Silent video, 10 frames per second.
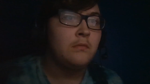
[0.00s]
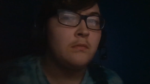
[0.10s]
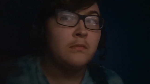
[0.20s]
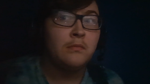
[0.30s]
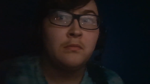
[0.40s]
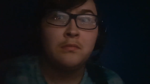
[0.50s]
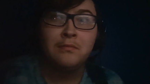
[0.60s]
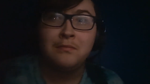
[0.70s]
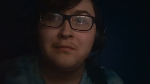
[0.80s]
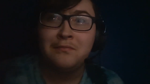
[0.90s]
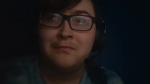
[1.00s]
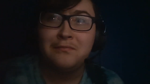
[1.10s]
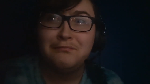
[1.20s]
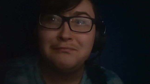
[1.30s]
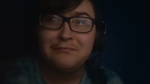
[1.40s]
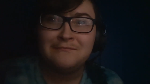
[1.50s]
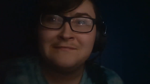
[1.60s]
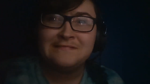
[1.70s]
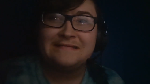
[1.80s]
Nobody speaks.